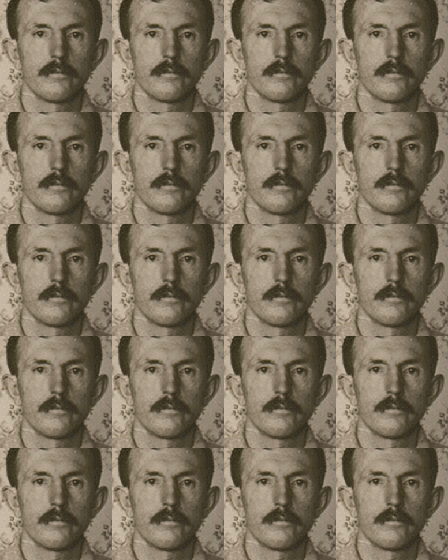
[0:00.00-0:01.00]

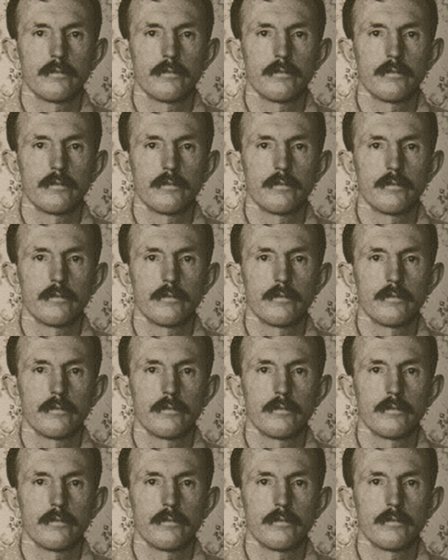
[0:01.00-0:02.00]

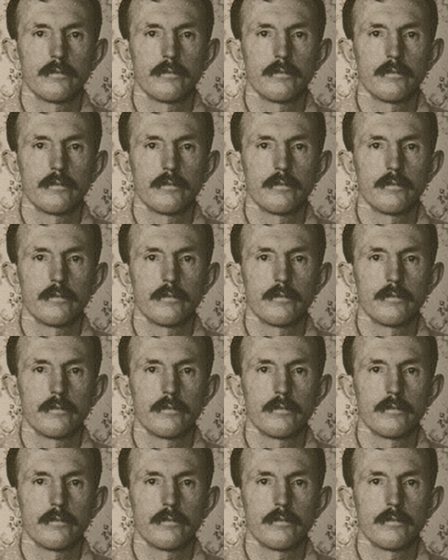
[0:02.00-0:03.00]

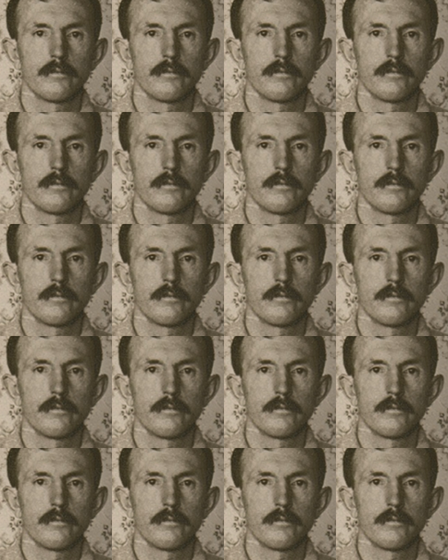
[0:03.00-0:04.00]

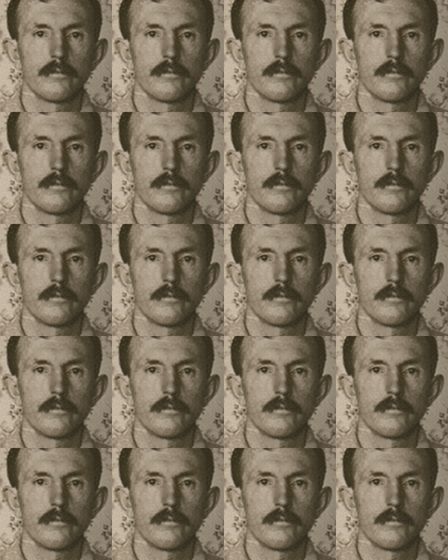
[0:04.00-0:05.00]

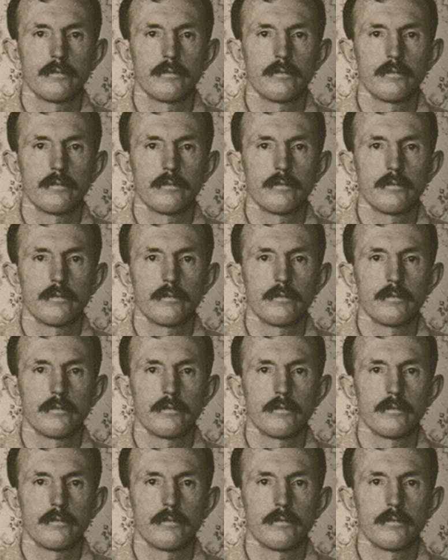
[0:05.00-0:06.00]

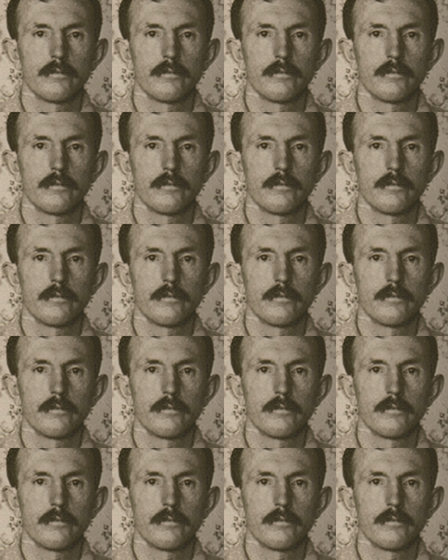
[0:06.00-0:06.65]
[no speech]